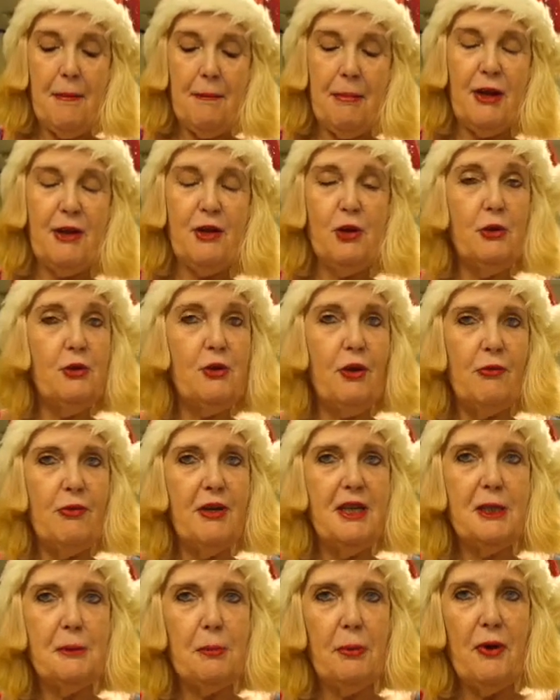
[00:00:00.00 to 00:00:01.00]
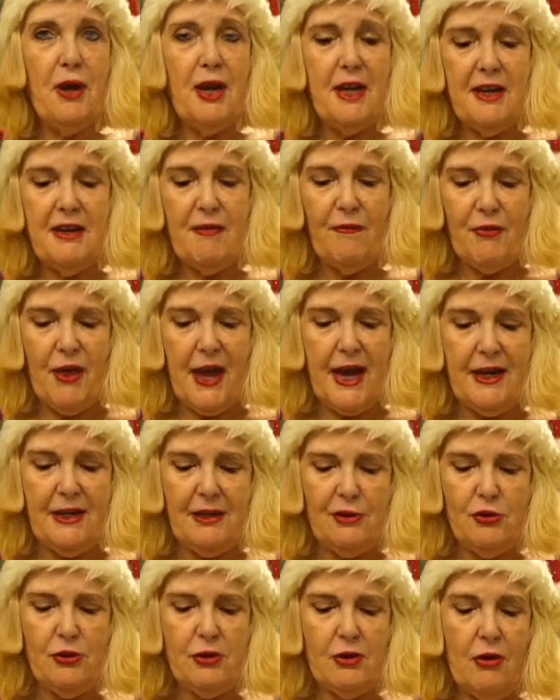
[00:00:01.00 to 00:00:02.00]
But you don't need to put any of that
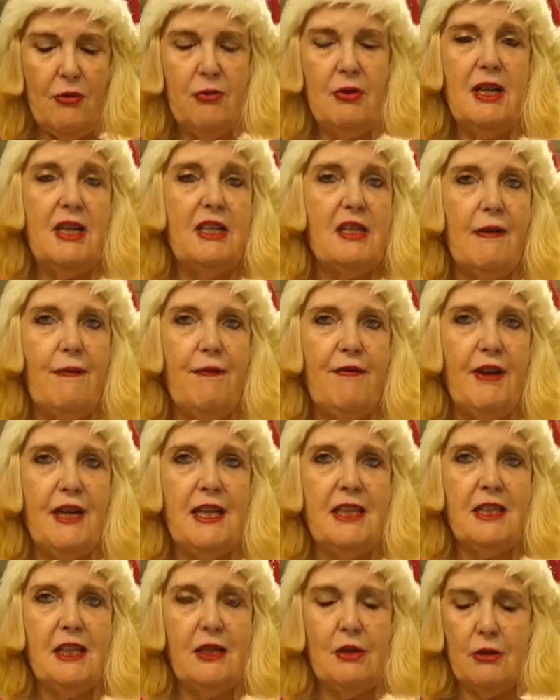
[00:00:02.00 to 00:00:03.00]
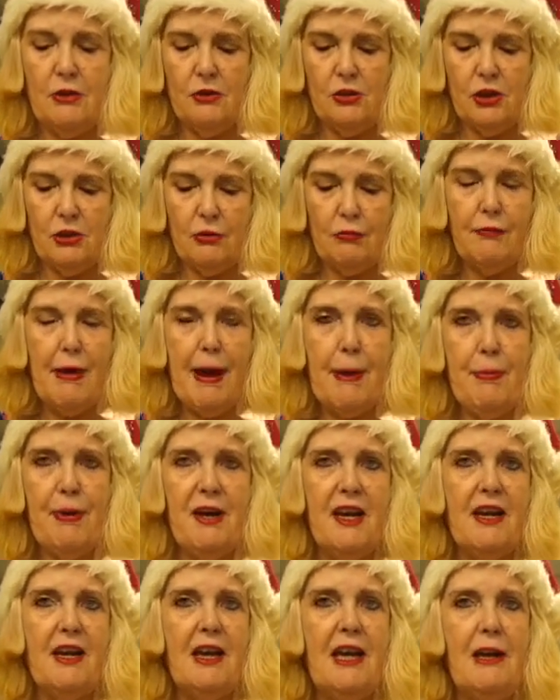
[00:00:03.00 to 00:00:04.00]
in. You don't need to feed it. You can just wrap
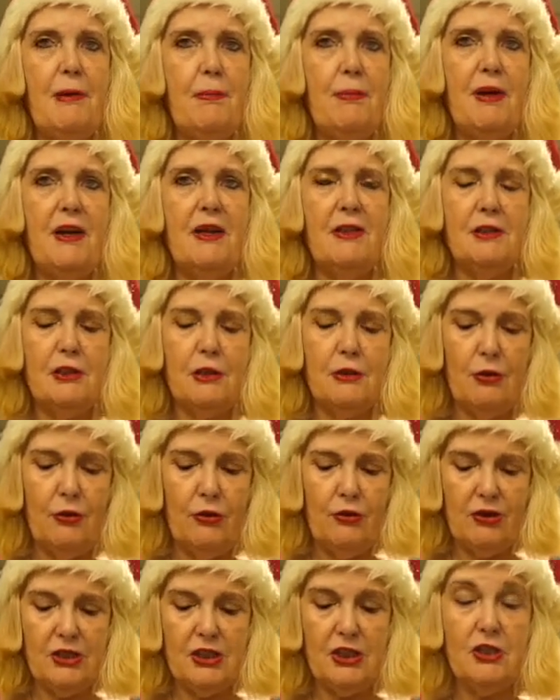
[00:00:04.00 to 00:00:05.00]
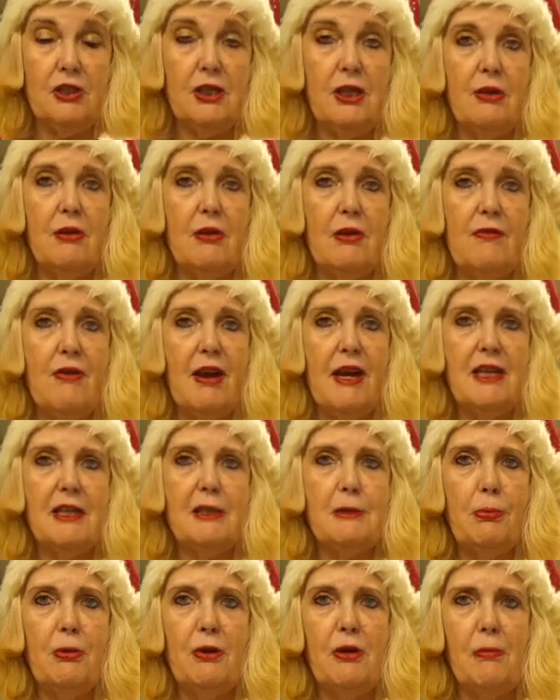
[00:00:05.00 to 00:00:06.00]
it and keep it in storage until you're ready
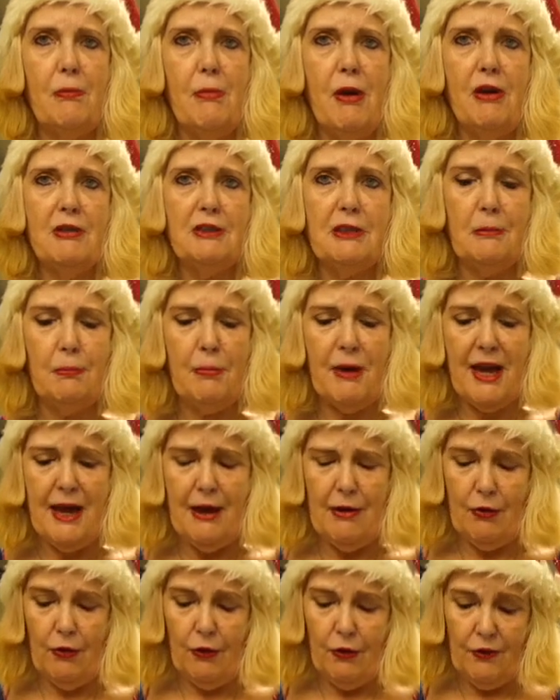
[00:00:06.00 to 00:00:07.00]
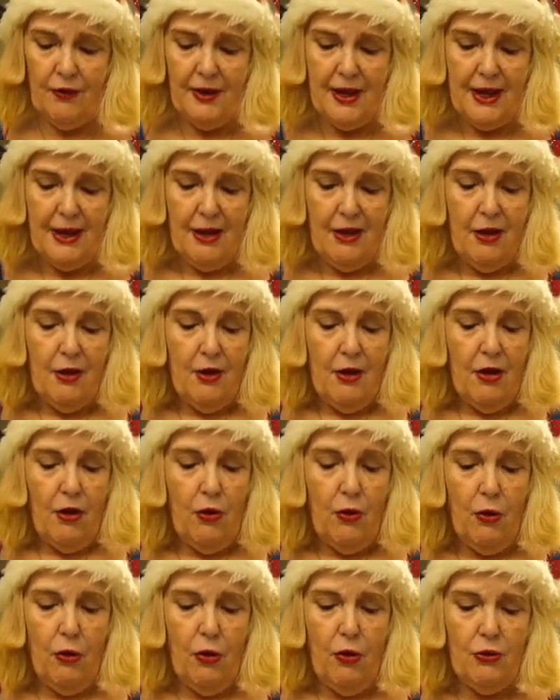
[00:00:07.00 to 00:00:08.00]
to put the marzipan on.
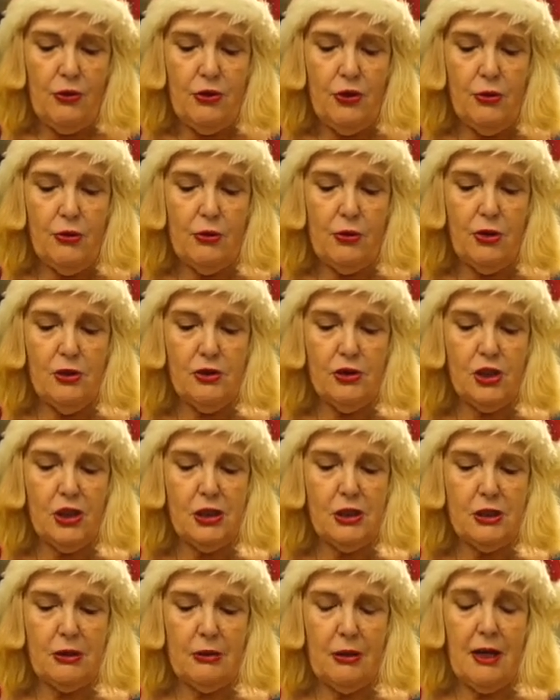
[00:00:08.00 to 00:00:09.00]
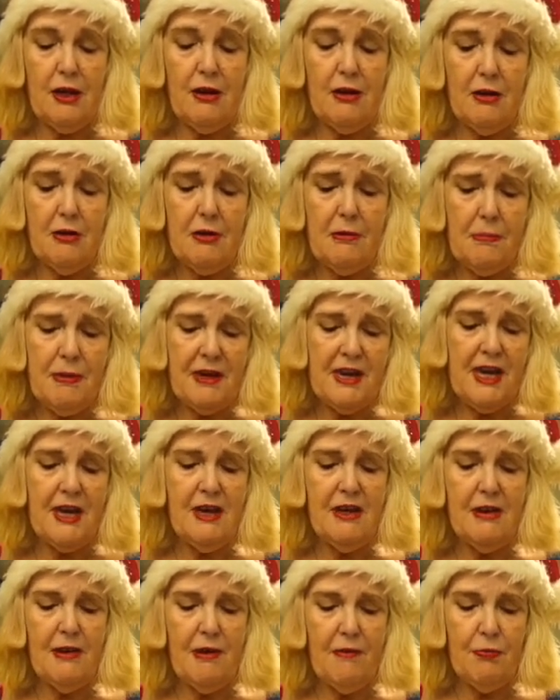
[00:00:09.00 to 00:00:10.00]
Or you can just, at the
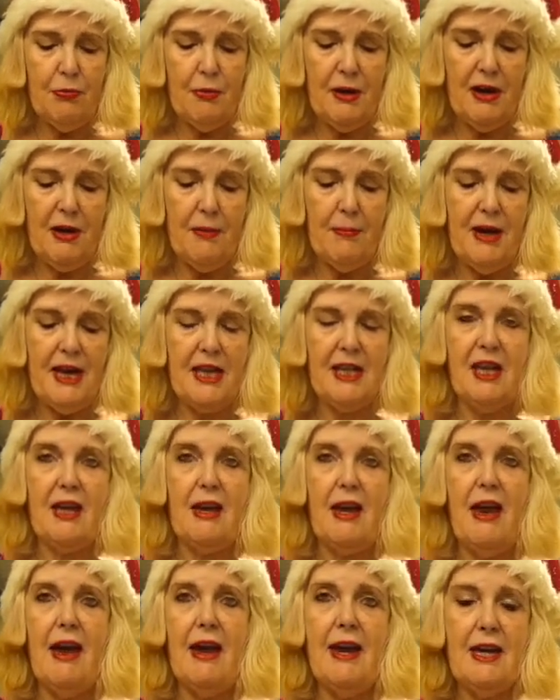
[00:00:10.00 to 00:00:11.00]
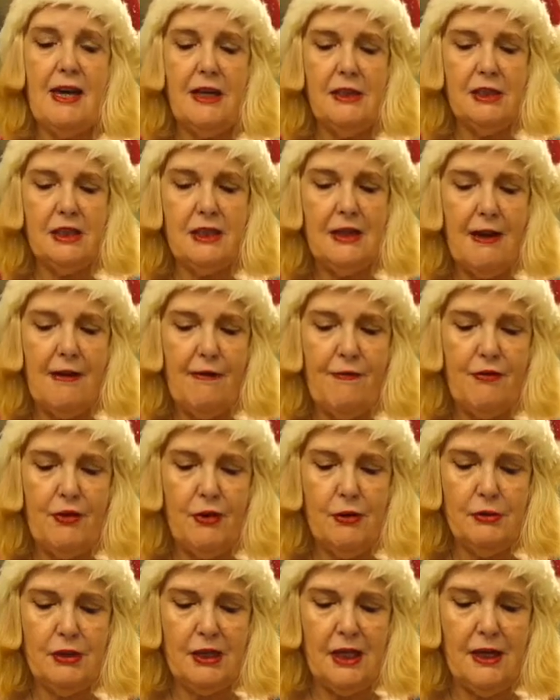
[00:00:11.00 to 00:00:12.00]
beginning of when I made the cake, instead of
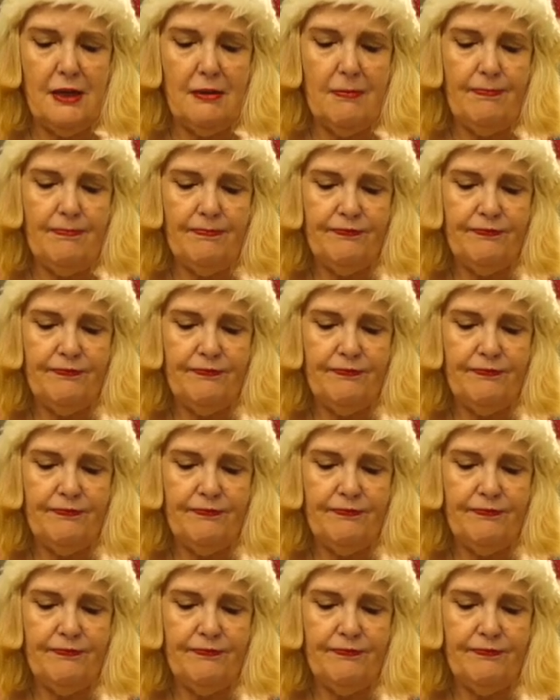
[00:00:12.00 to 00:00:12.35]
using